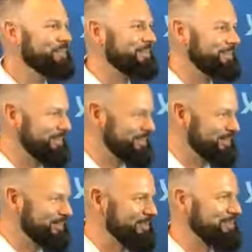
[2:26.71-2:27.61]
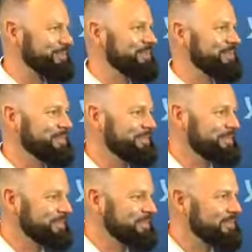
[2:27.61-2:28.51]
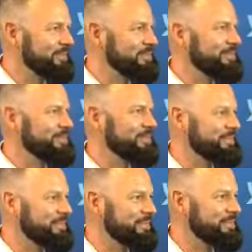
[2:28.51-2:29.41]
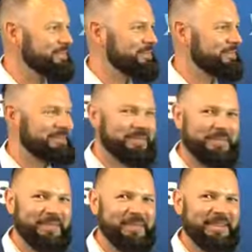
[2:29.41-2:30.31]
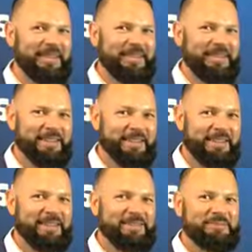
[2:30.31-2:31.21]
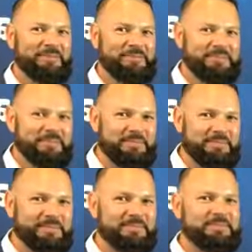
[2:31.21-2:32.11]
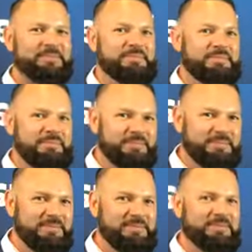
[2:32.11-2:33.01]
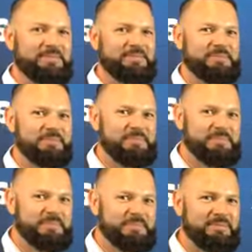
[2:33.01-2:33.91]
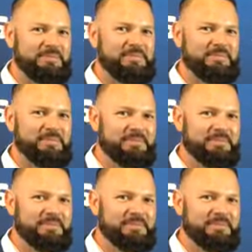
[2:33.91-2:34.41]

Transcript: (not speaking)